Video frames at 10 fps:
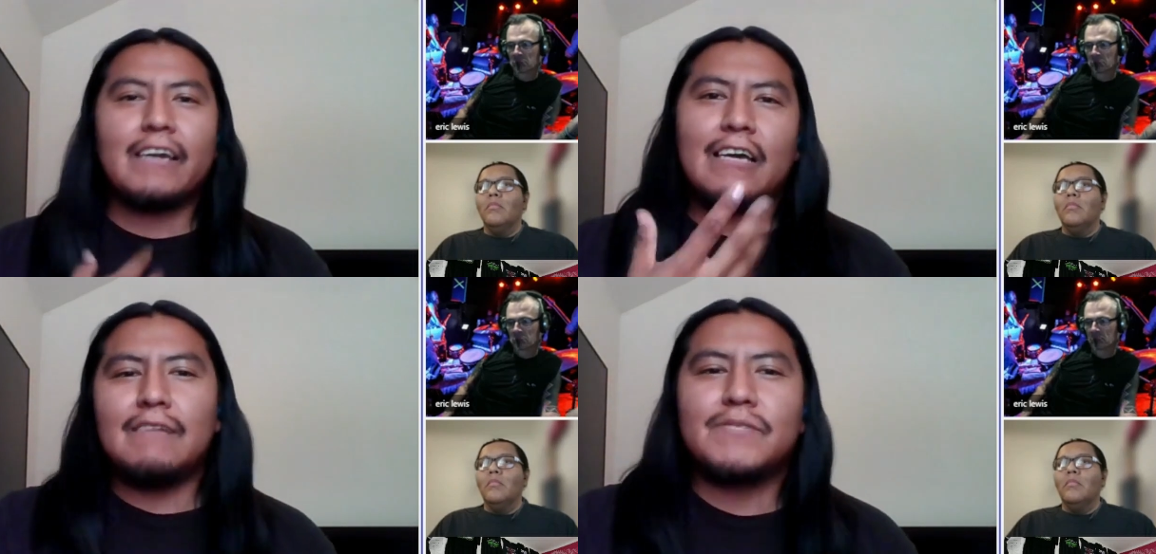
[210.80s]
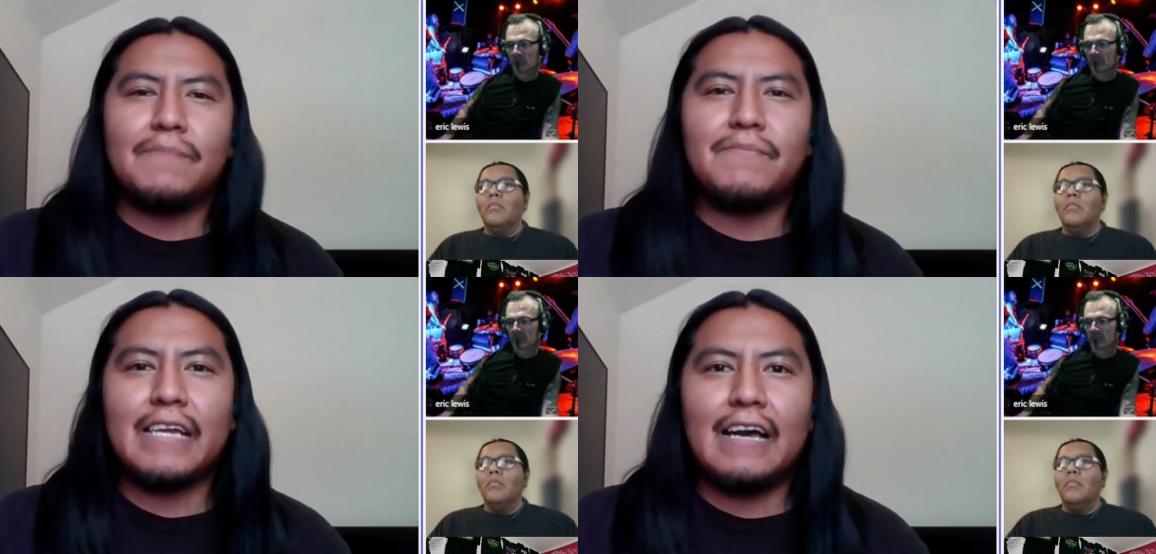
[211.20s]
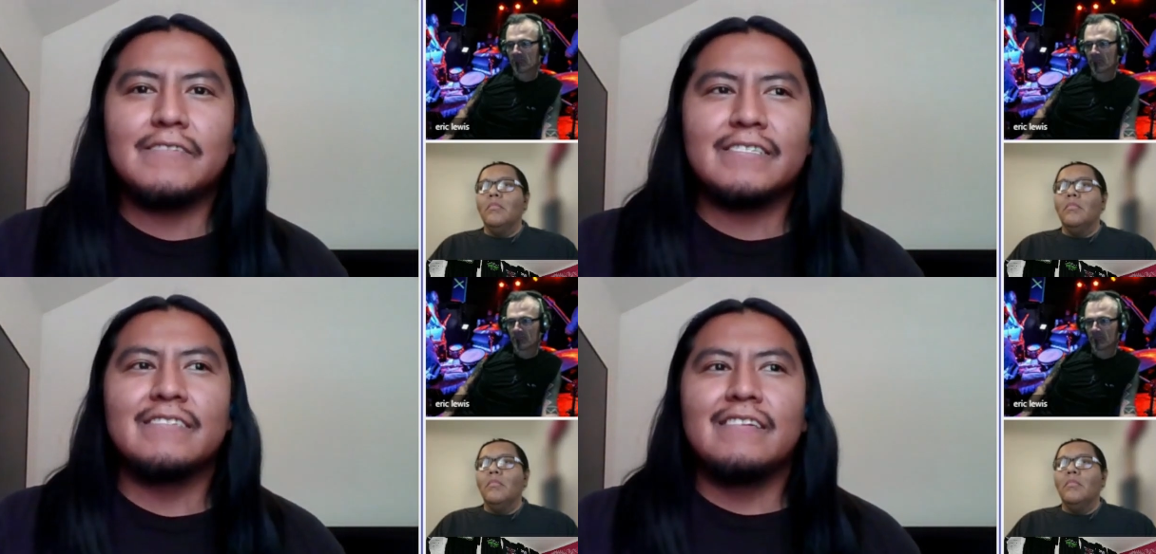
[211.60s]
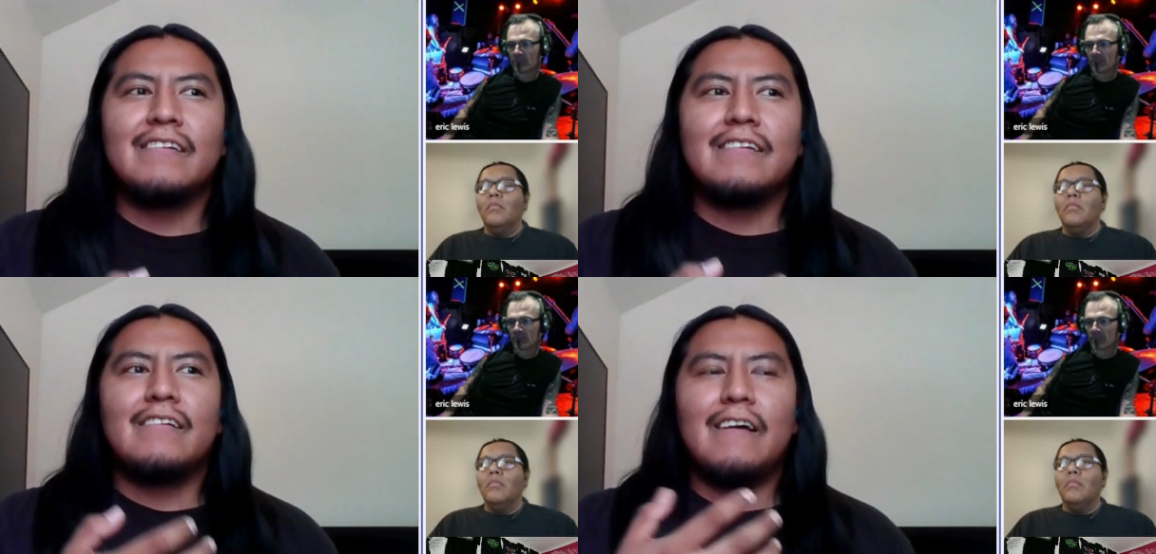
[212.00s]
Speaker 1: if I could help somebody else,
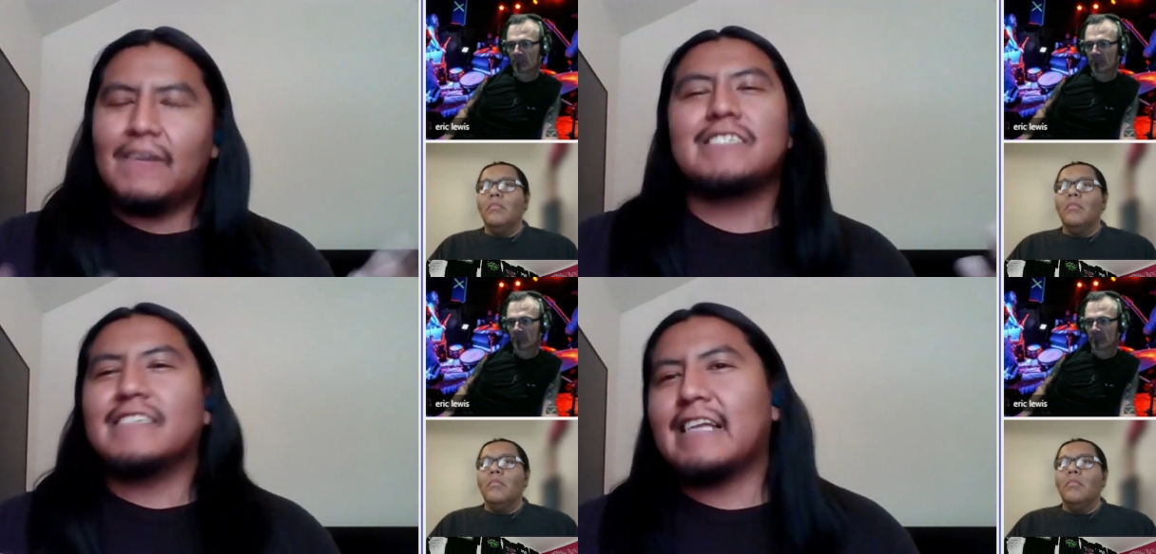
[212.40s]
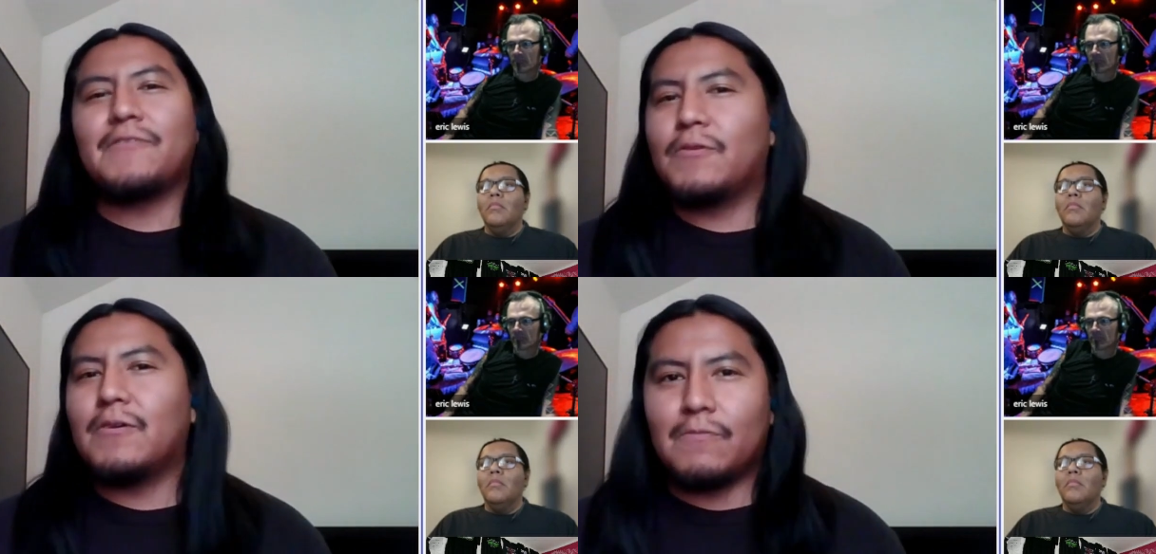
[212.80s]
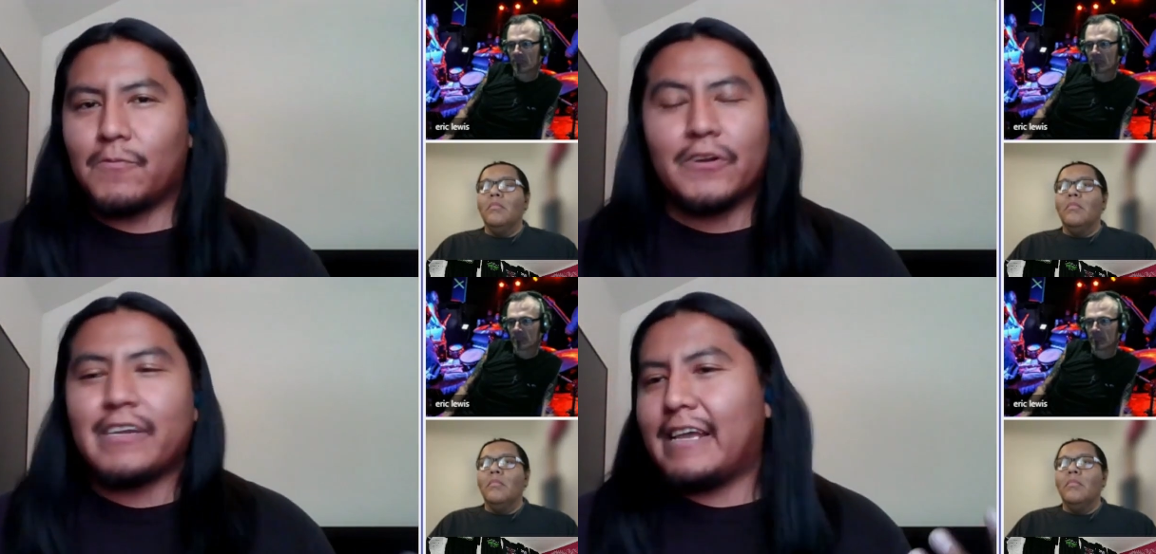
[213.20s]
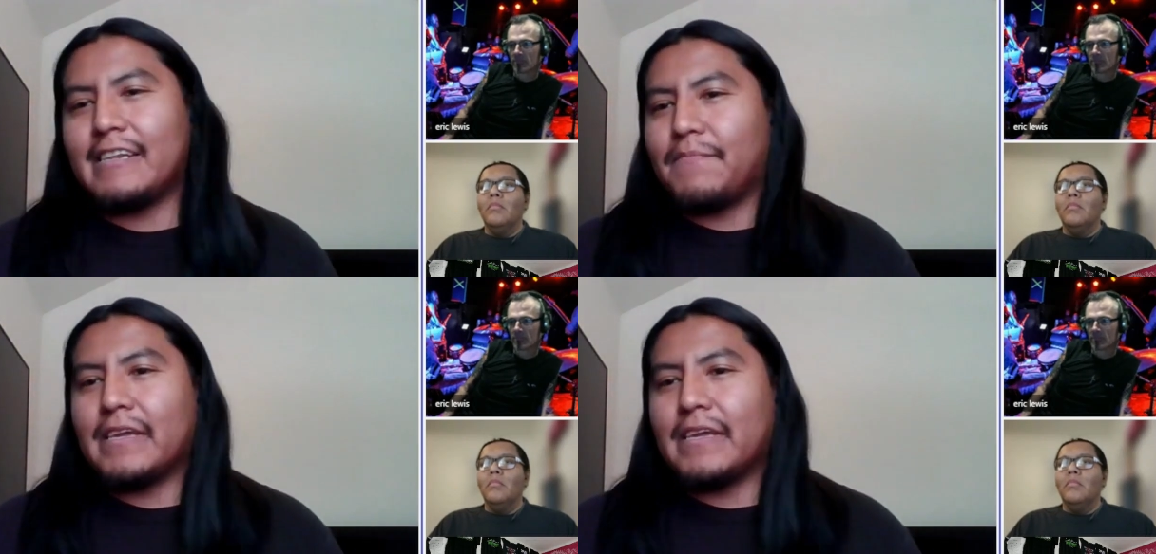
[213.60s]
eventually down the road we're gonna